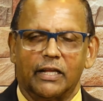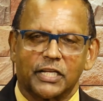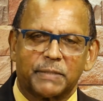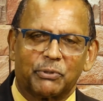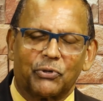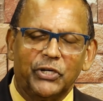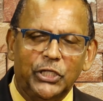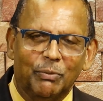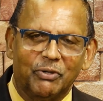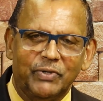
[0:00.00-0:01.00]
let us put our
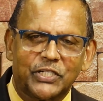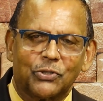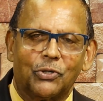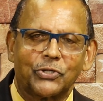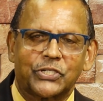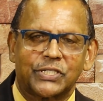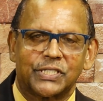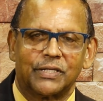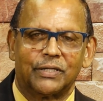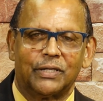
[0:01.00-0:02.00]
human
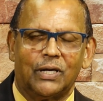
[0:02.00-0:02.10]
resource,